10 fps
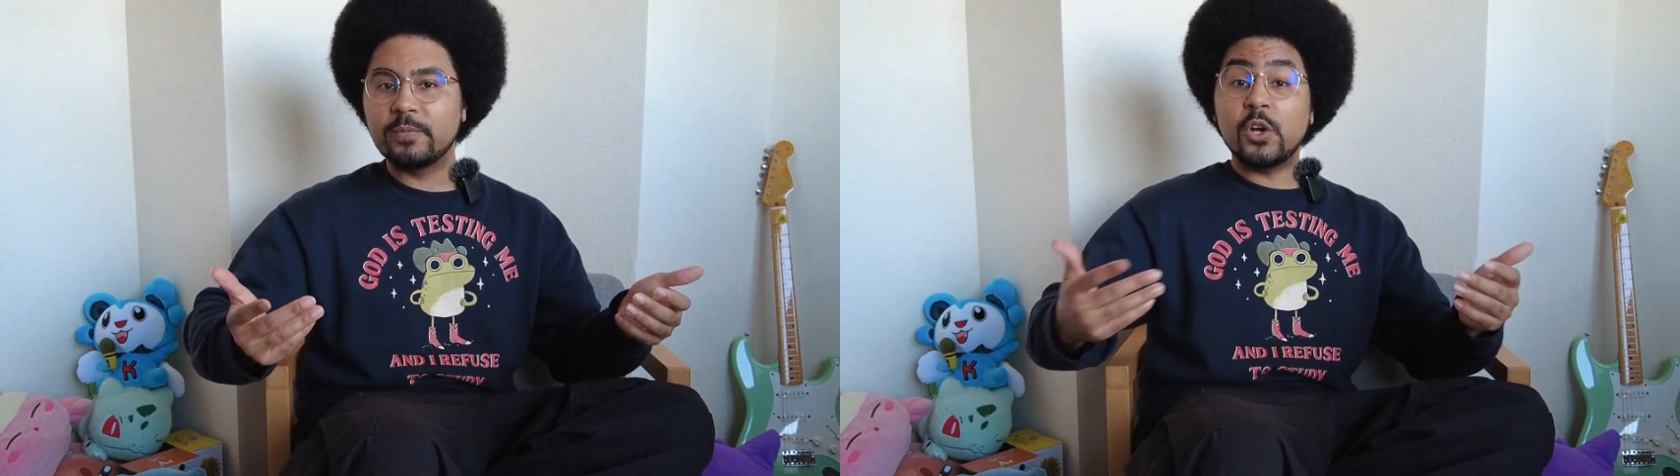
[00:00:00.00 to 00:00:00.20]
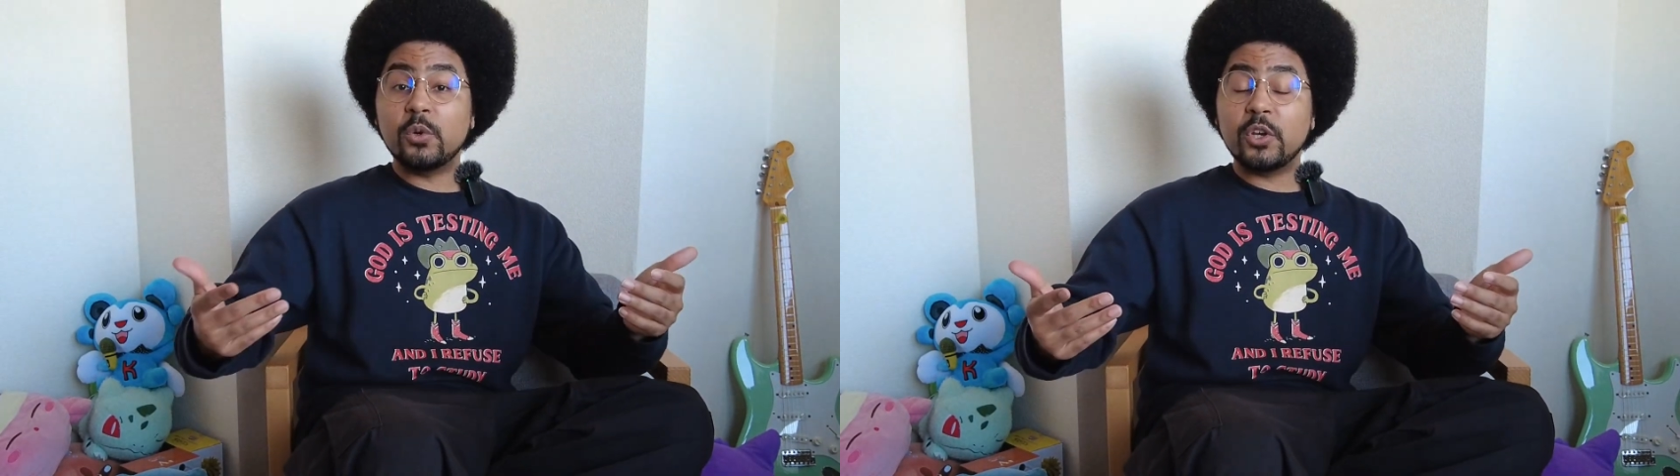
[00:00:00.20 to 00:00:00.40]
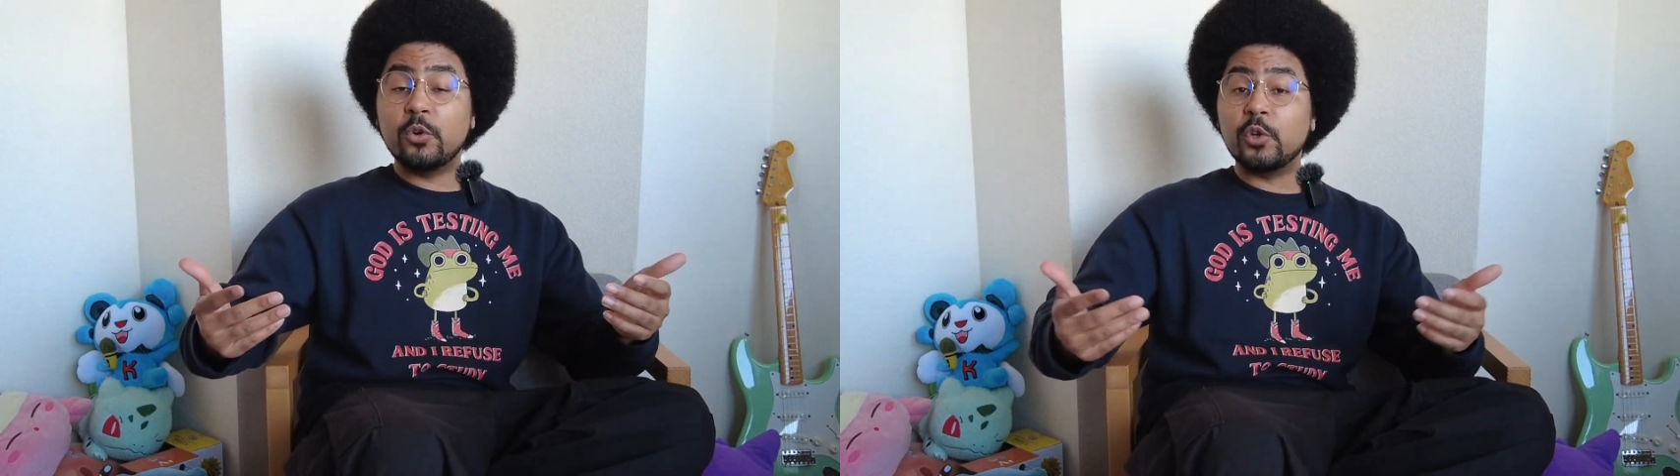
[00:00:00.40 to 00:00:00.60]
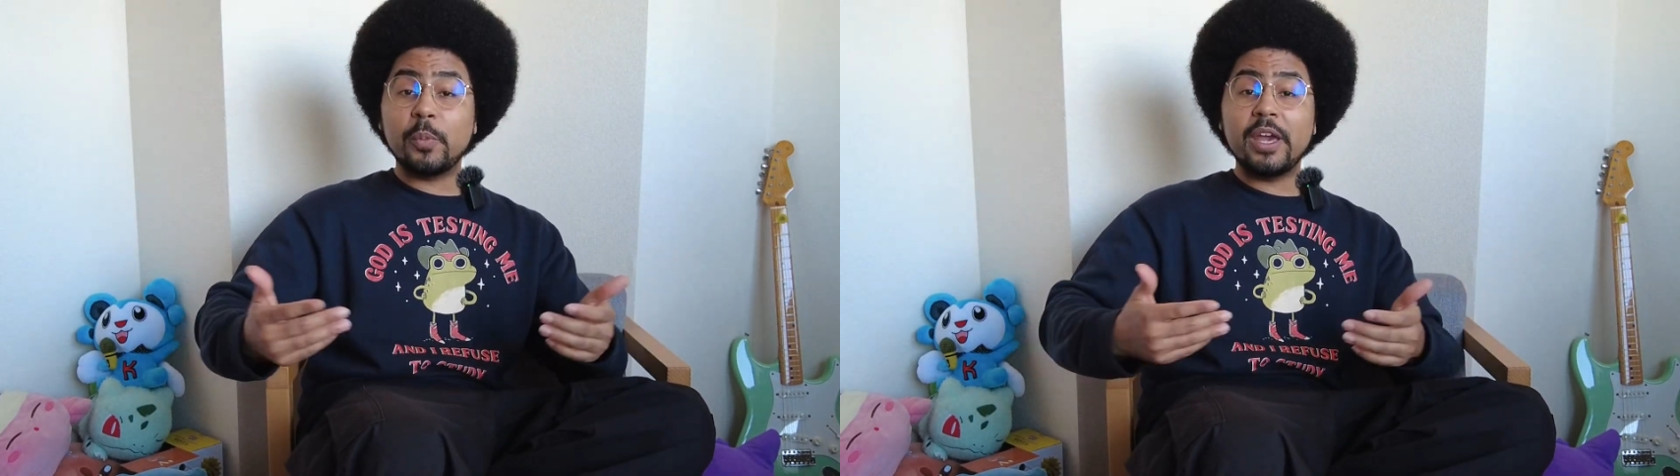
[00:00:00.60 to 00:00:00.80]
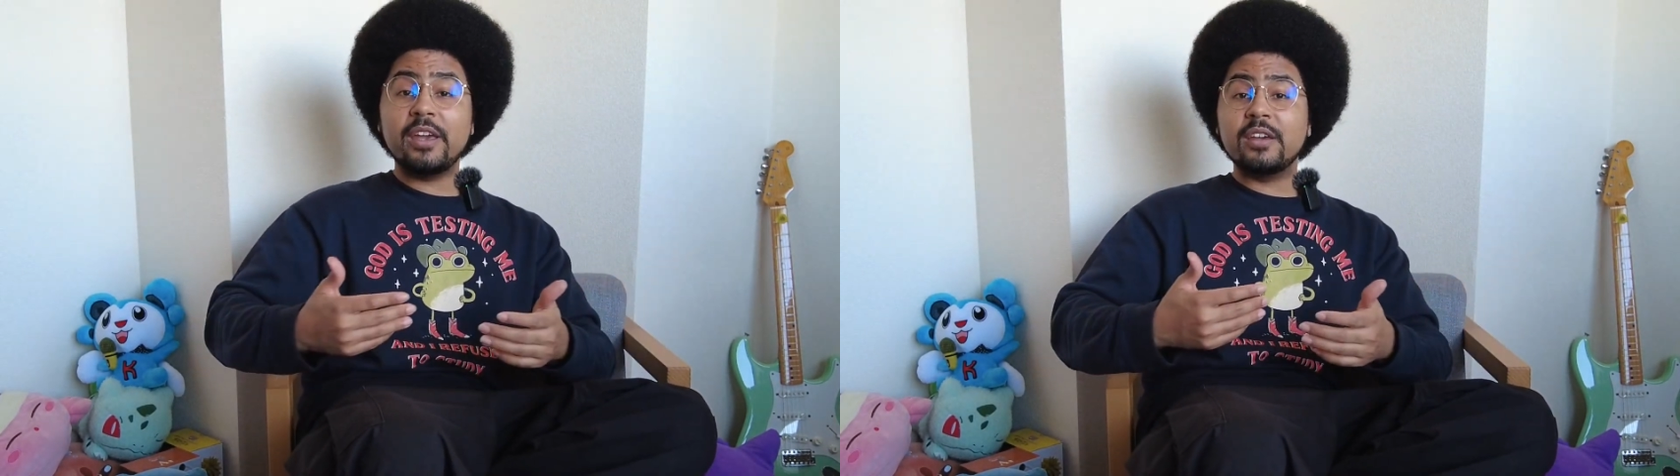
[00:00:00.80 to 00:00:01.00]
Tokyo, you're
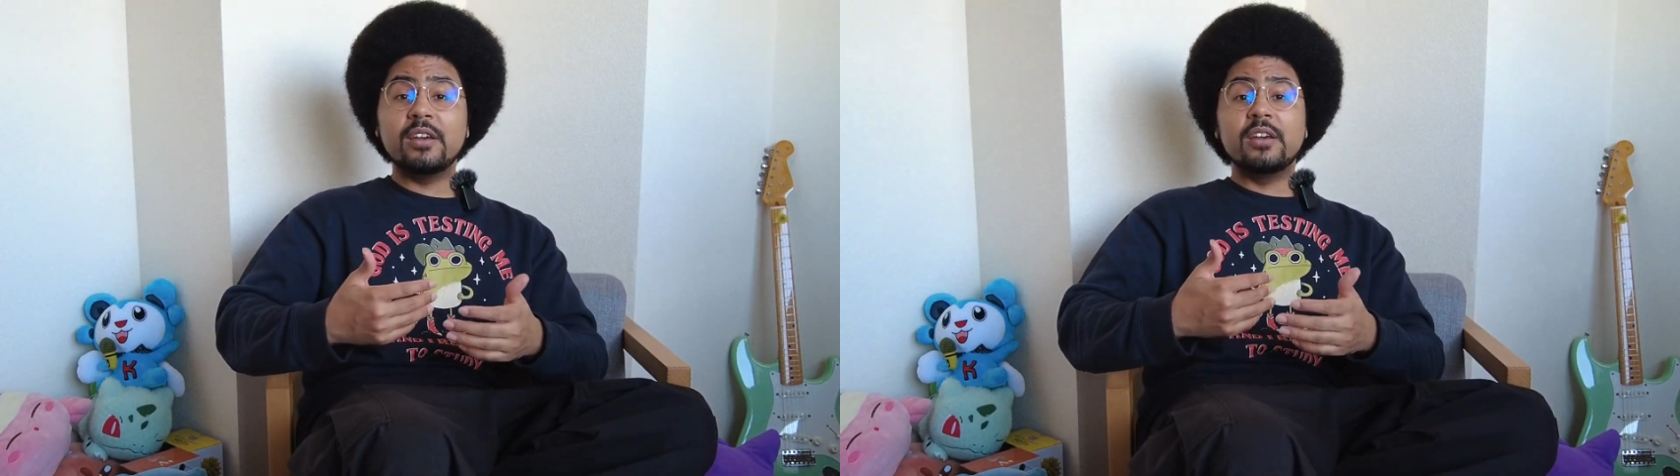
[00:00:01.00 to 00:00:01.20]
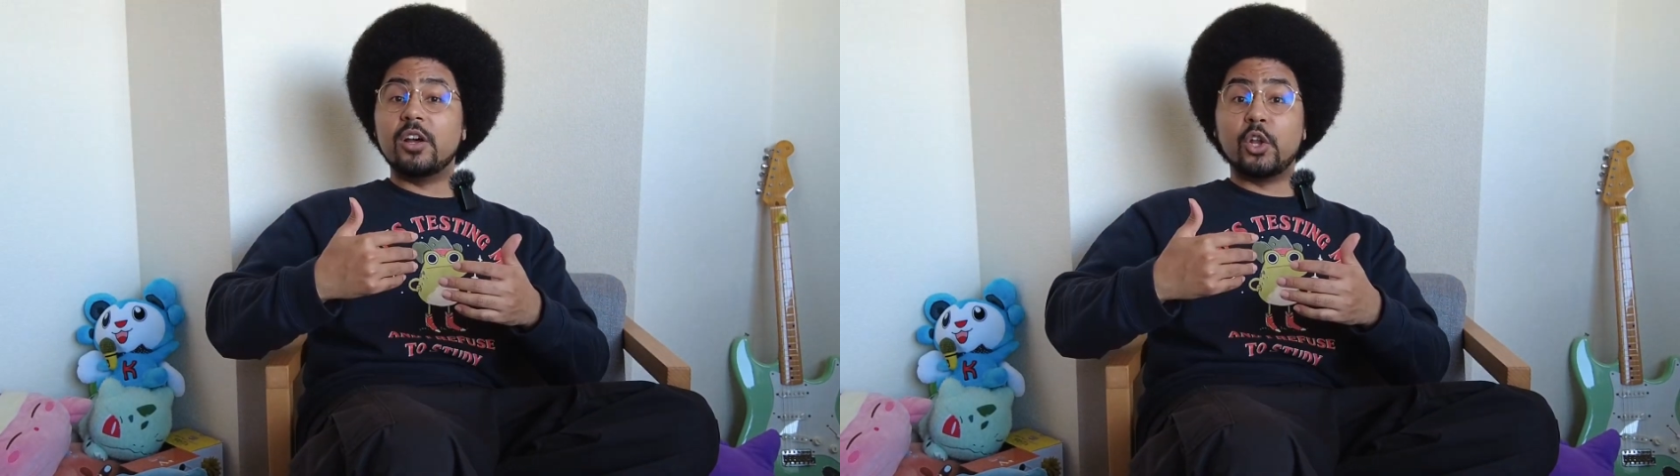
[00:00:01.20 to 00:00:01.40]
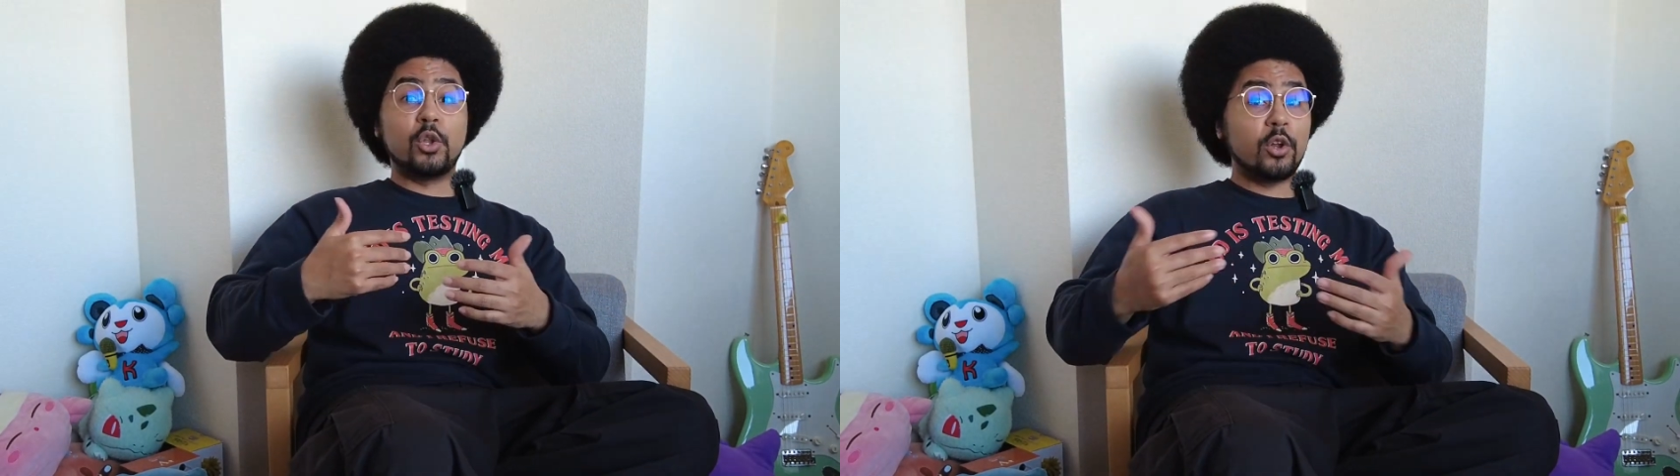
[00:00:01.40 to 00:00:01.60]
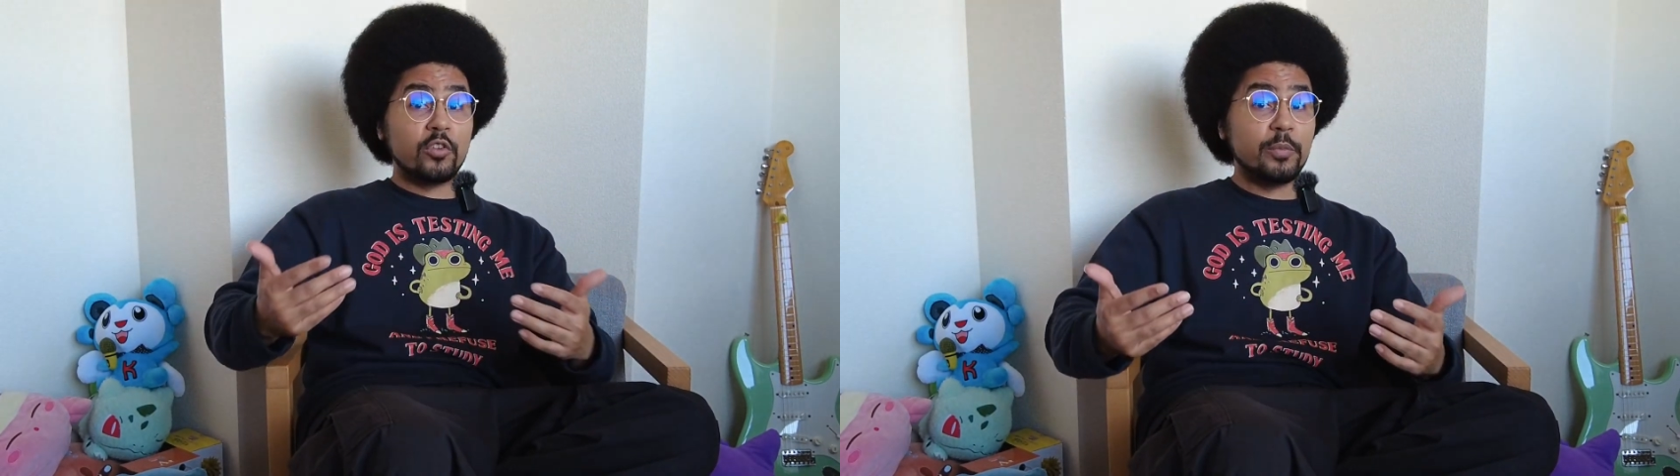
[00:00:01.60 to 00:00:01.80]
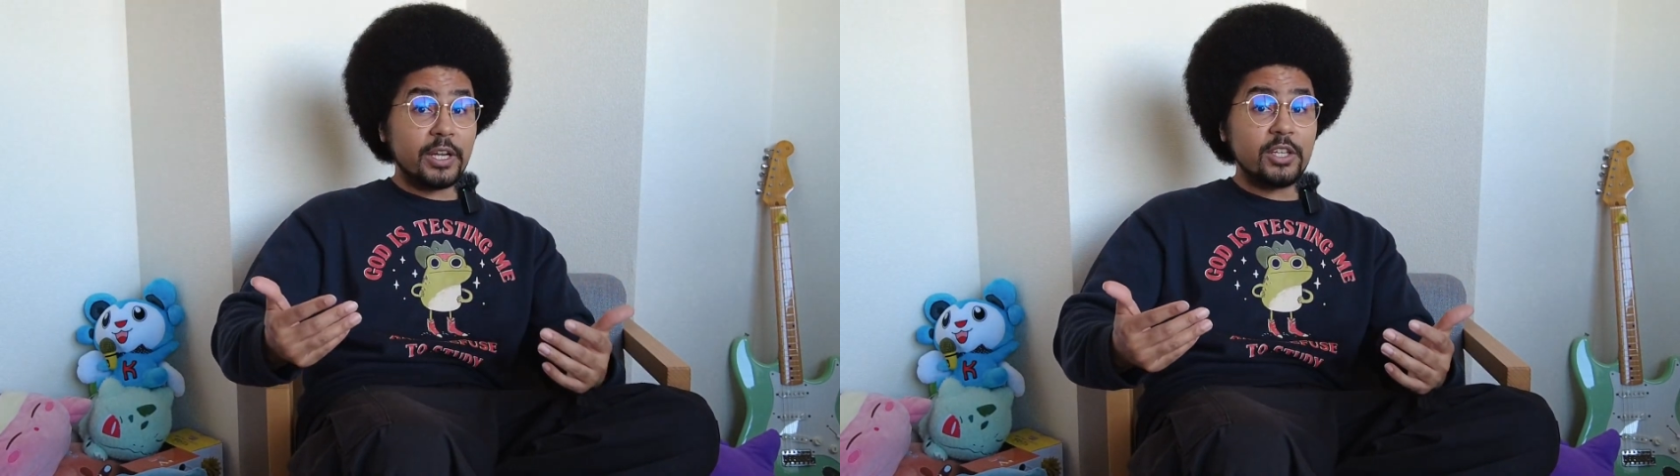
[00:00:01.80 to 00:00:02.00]
paying a lot
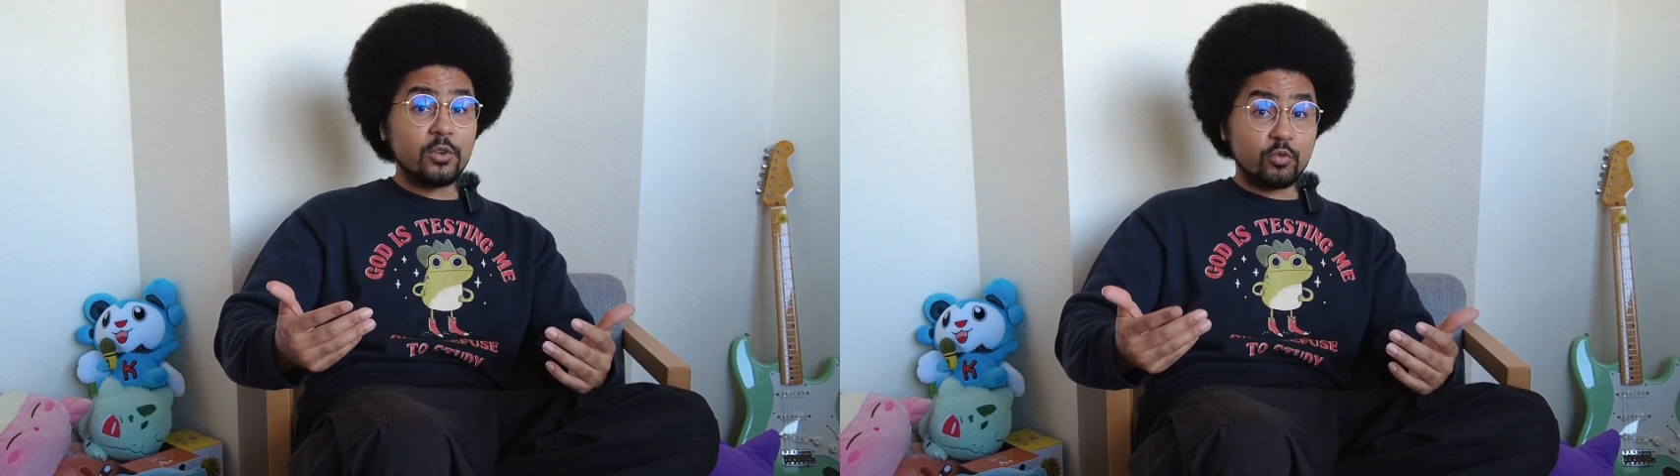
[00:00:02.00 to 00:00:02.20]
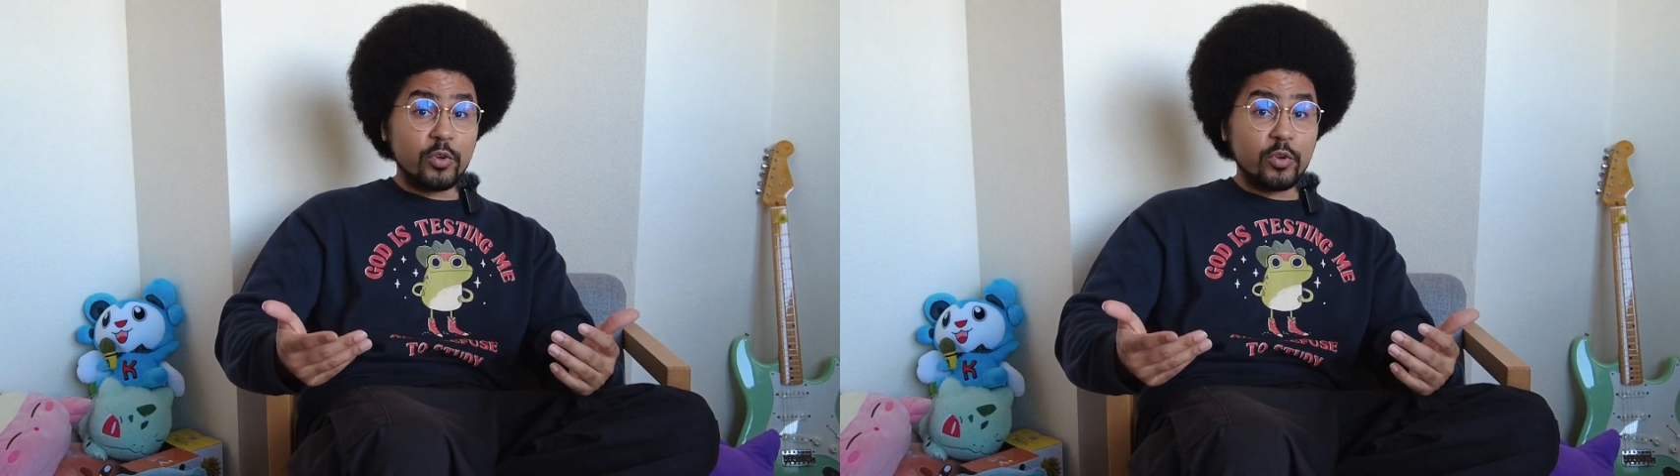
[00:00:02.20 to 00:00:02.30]
of money on